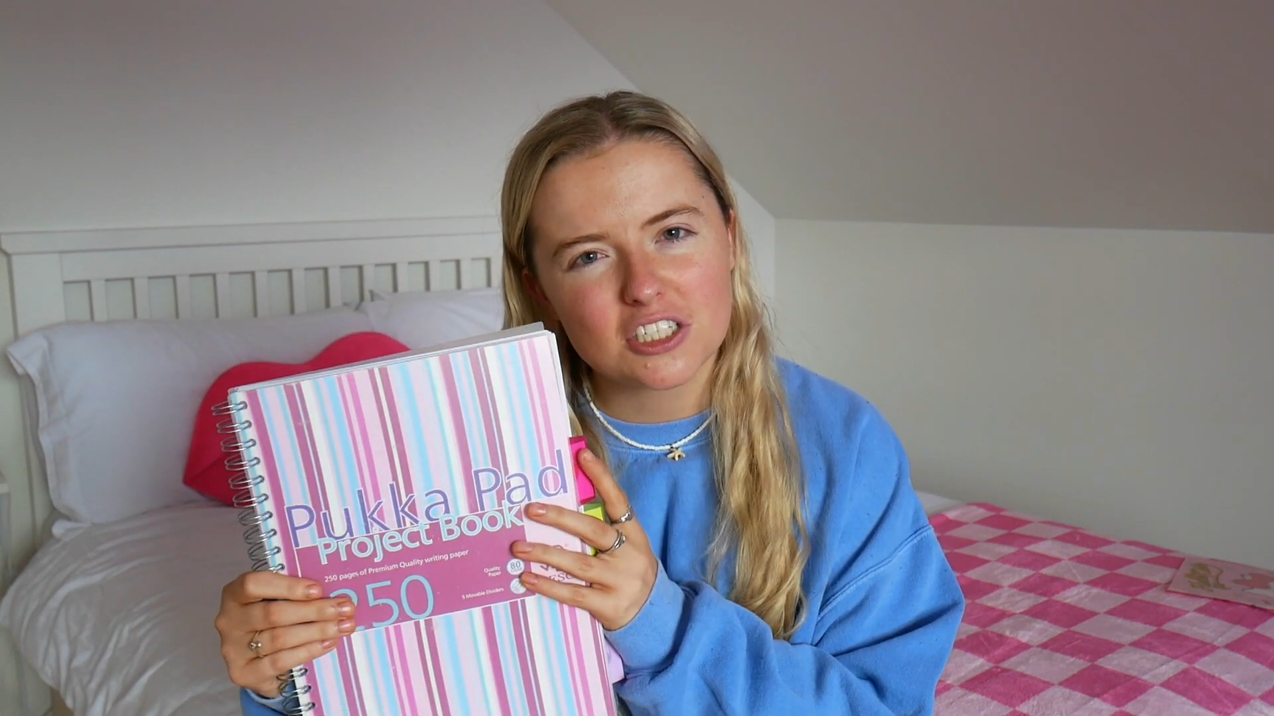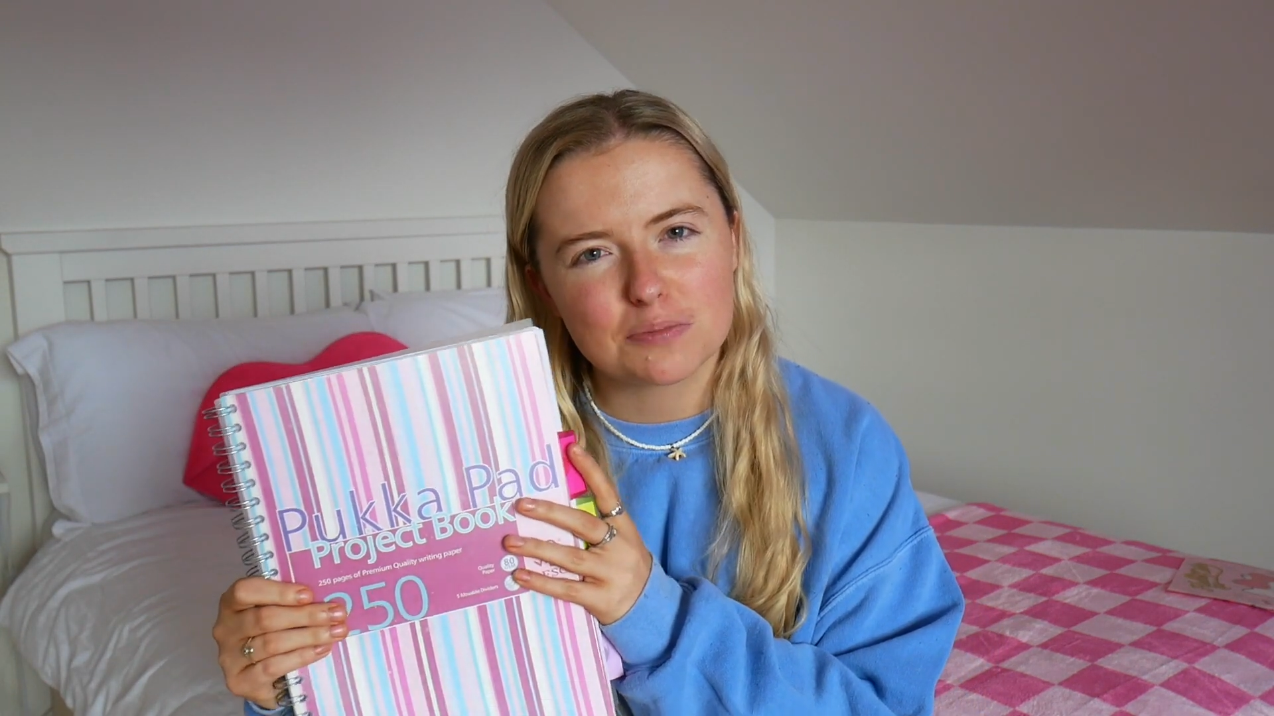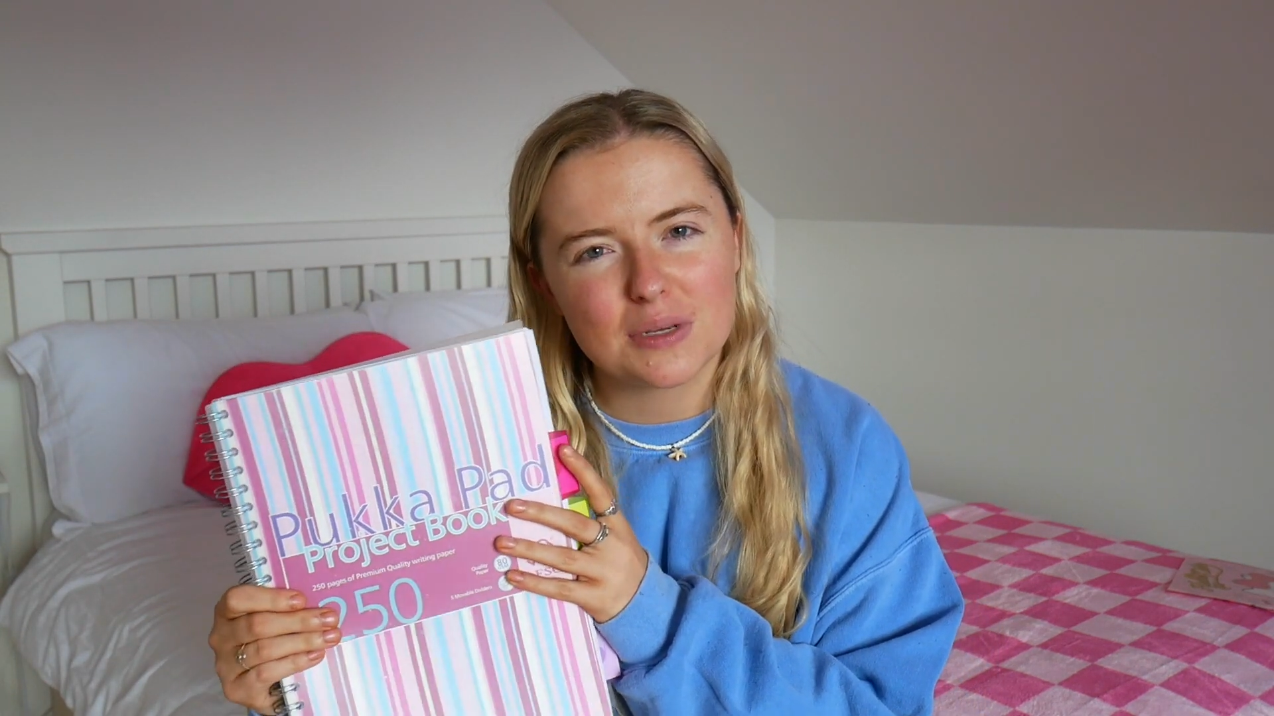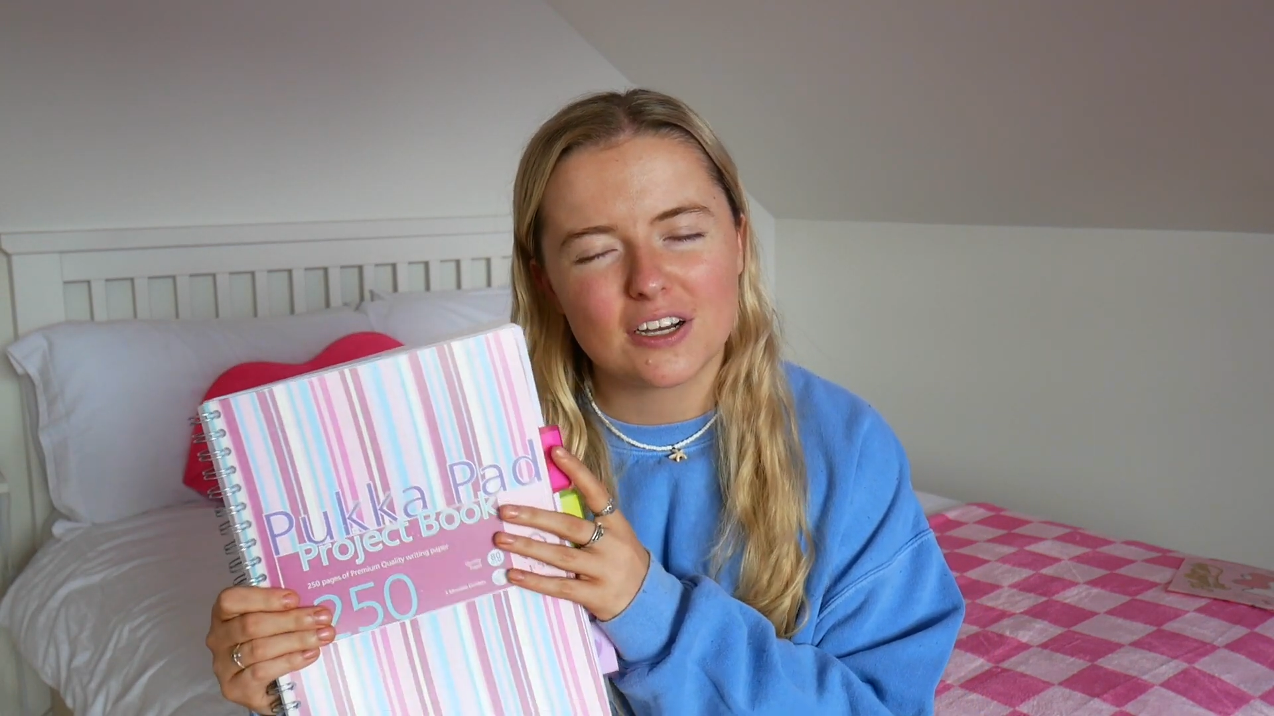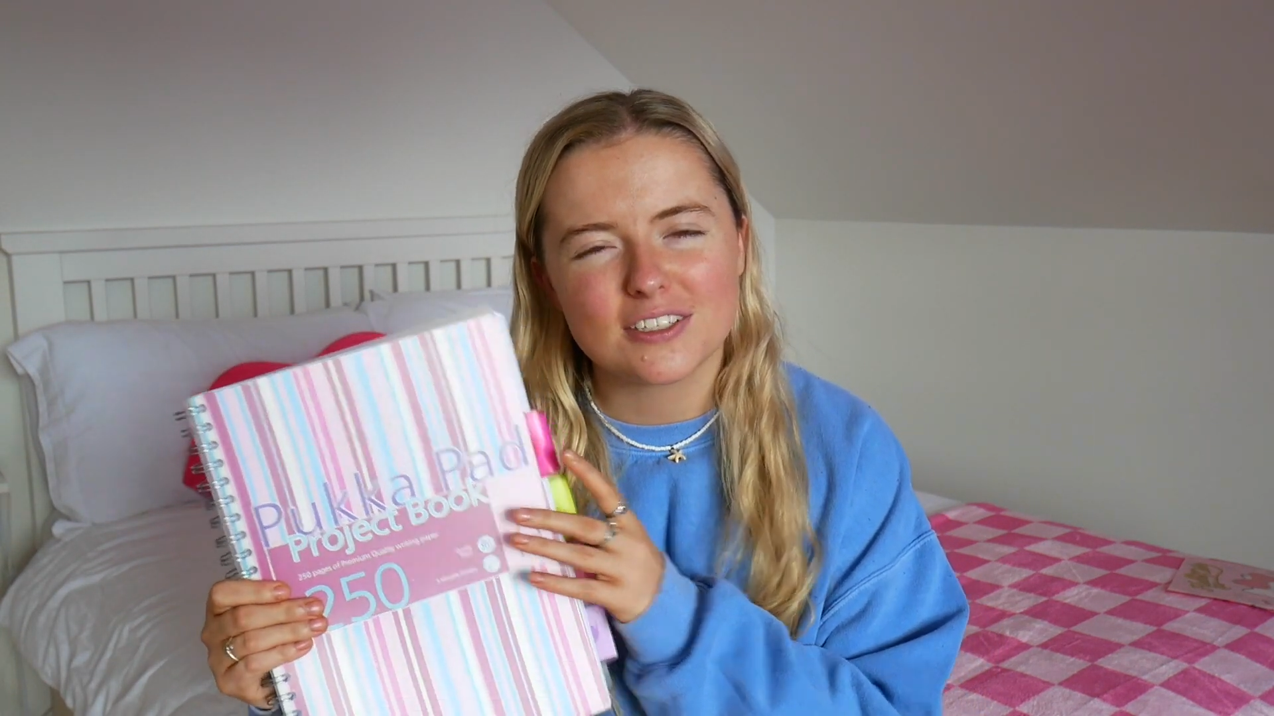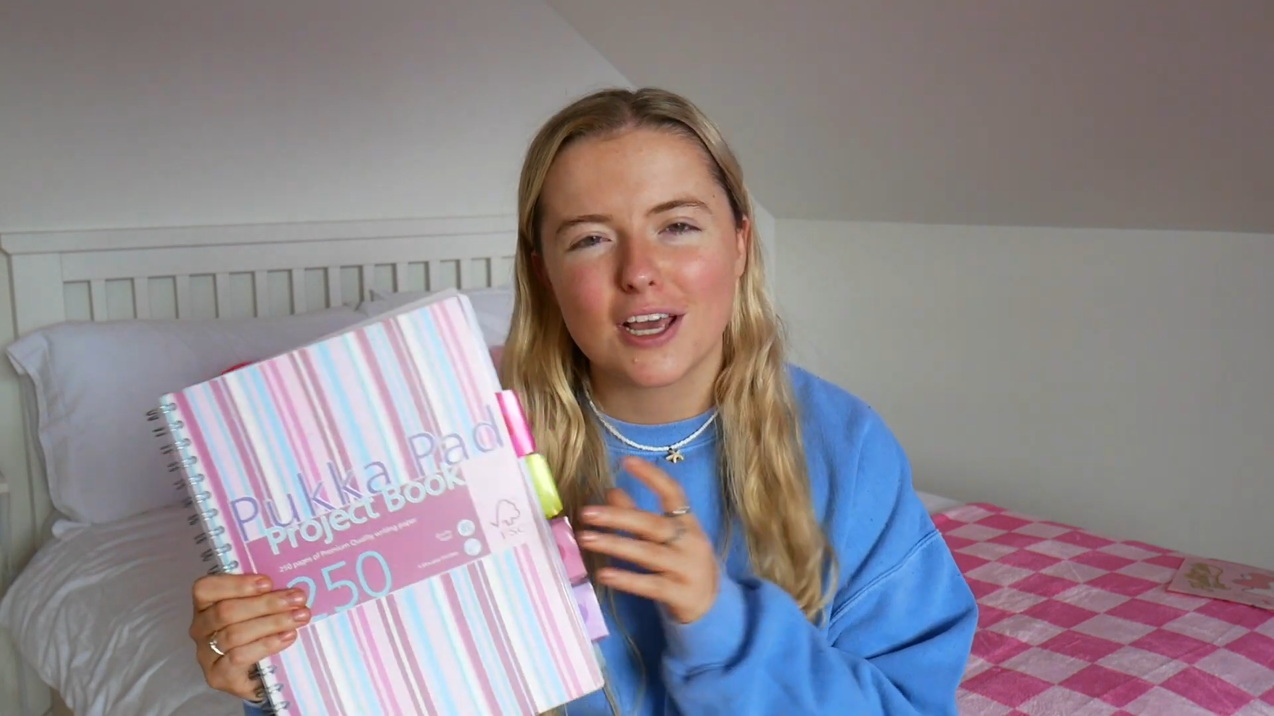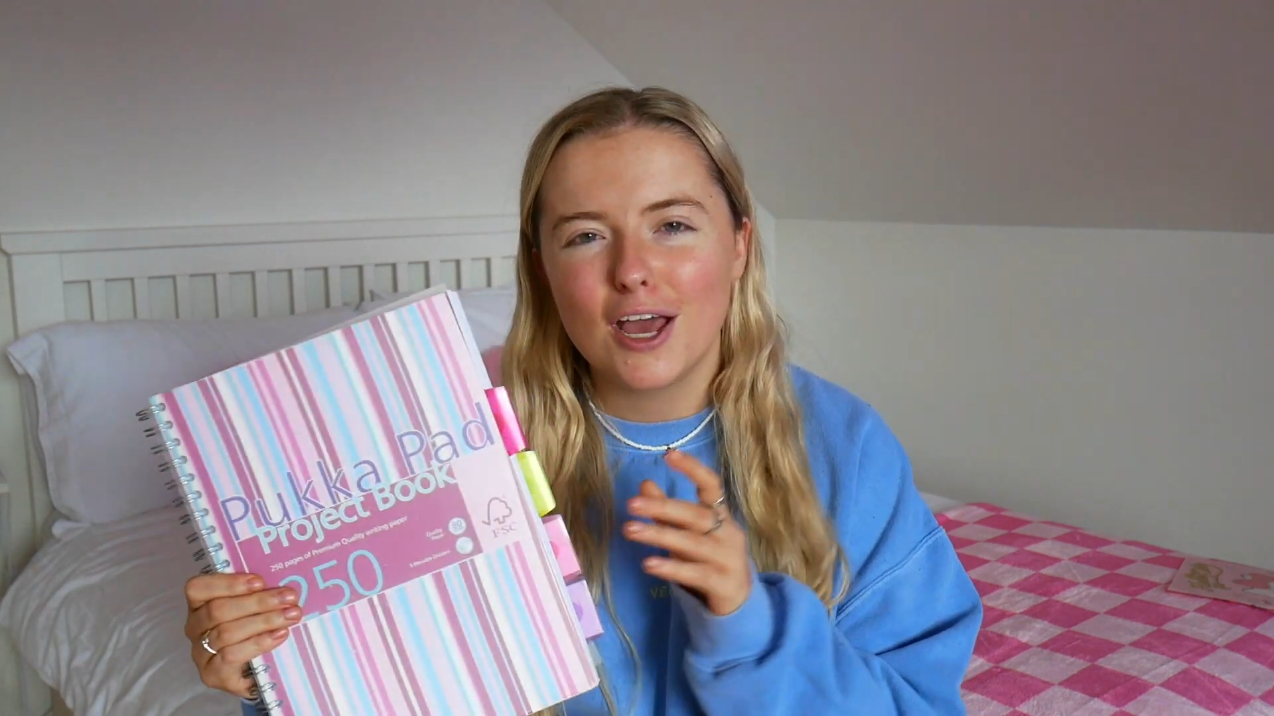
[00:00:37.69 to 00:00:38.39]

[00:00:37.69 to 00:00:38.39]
just because